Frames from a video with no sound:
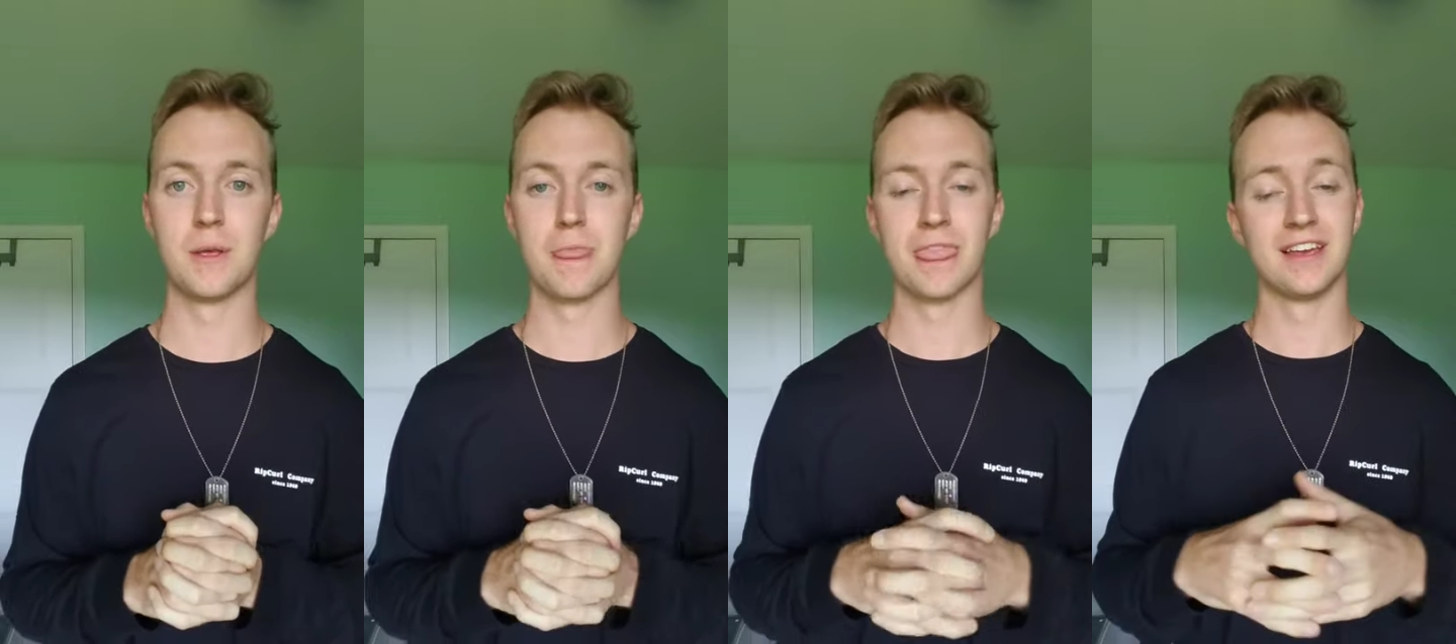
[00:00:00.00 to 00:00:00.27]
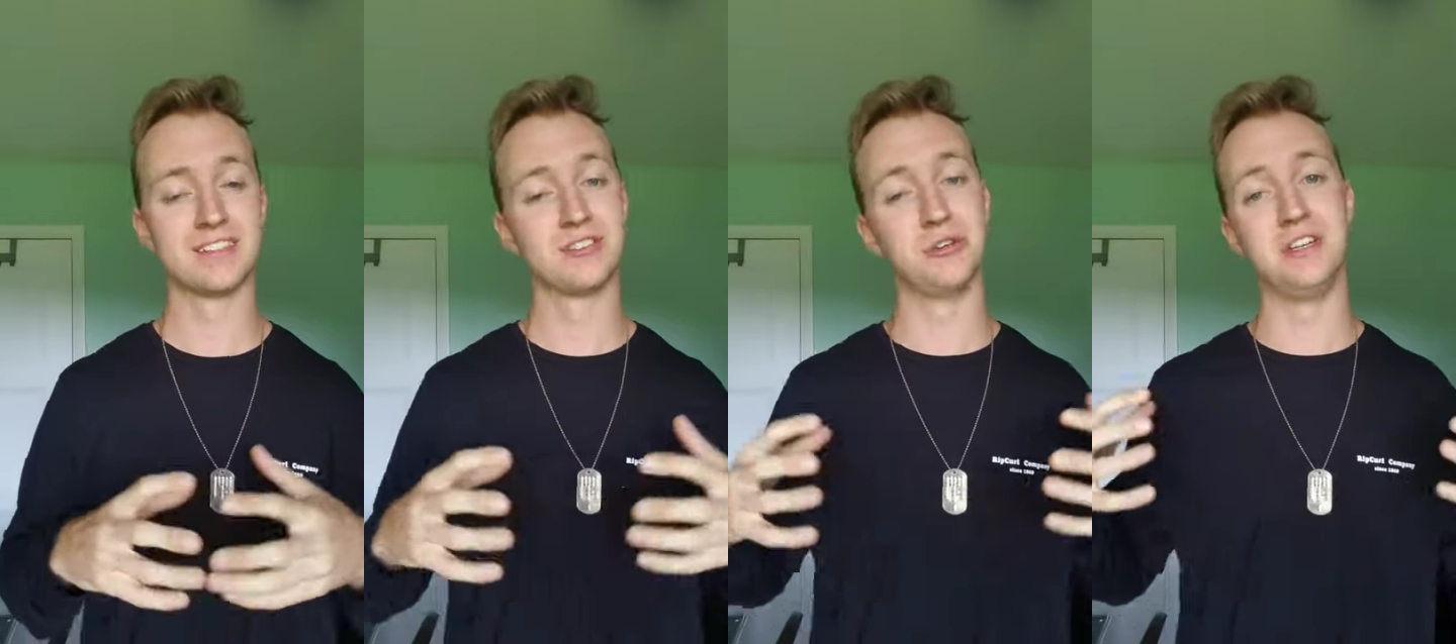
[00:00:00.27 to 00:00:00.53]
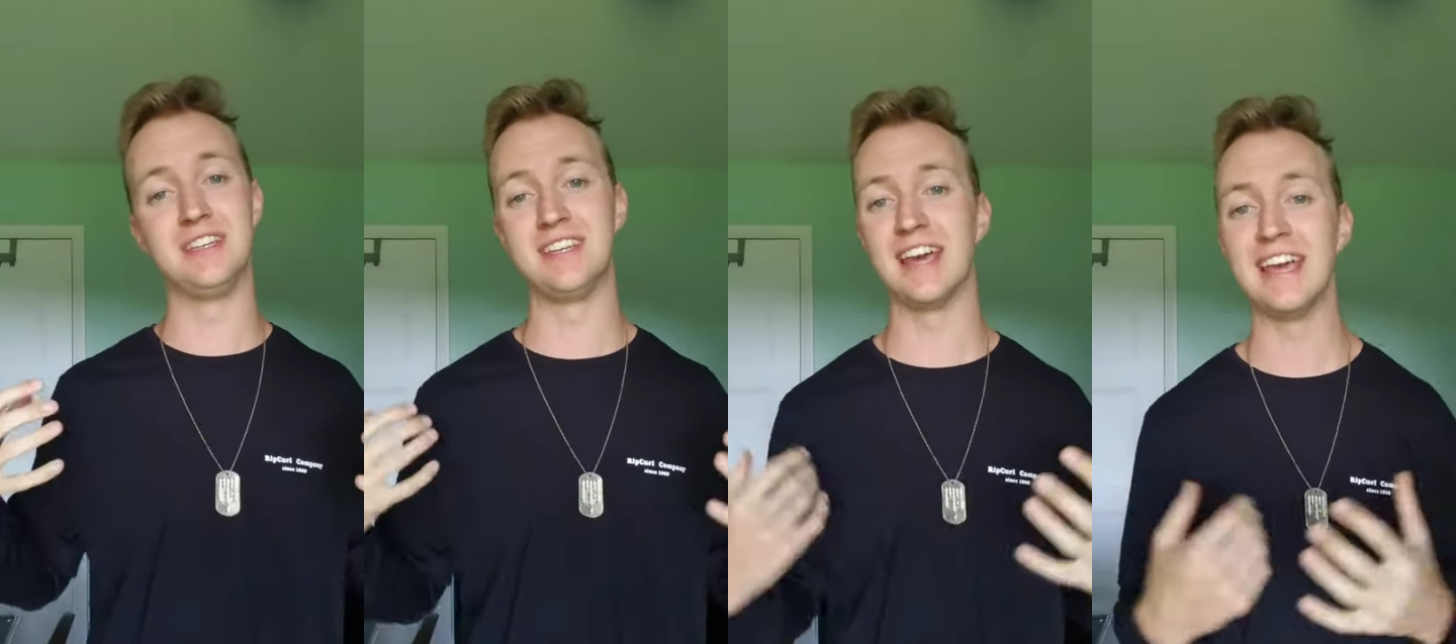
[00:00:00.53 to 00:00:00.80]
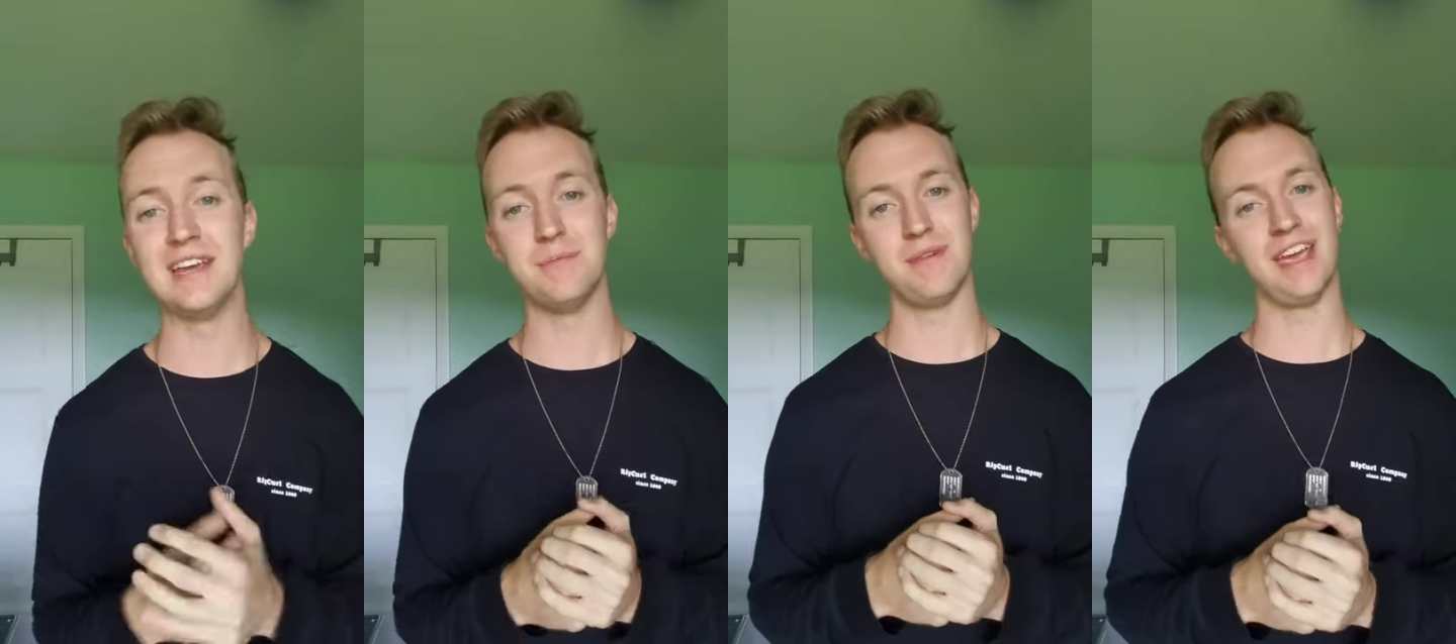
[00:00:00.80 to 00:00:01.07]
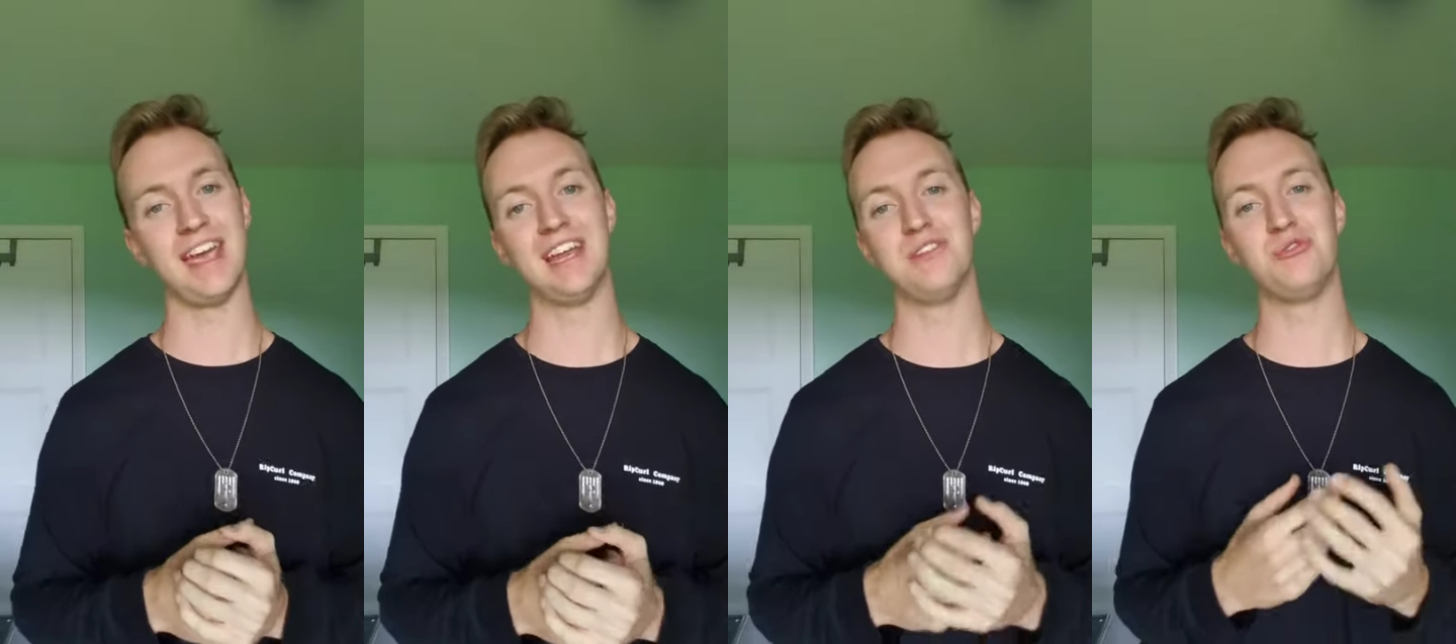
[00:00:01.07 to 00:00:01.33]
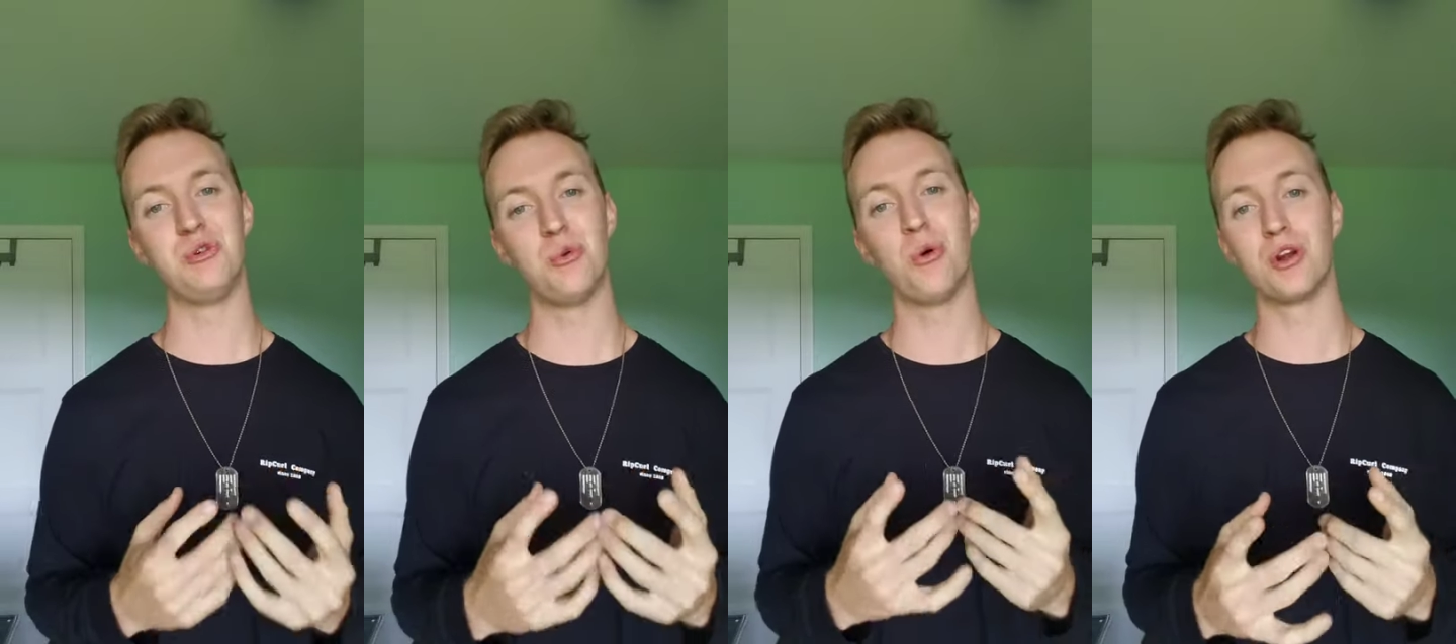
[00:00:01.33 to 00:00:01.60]
So today, man, if
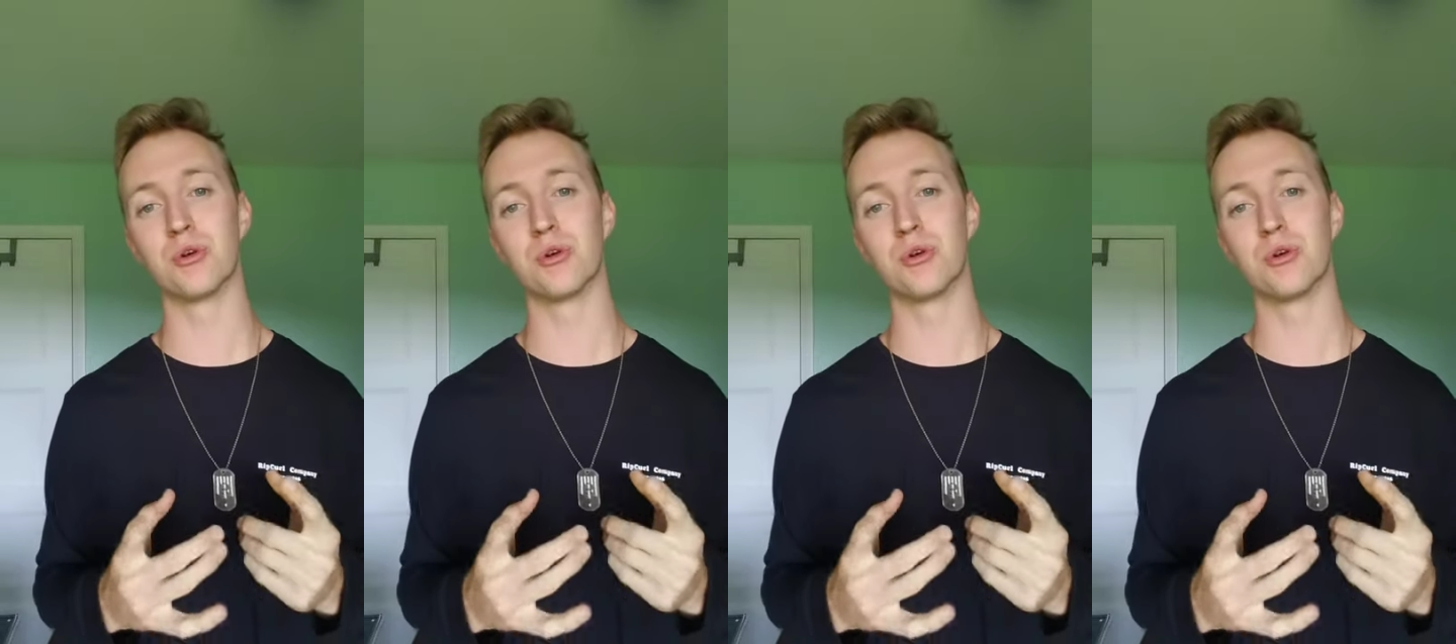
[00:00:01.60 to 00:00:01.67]
you want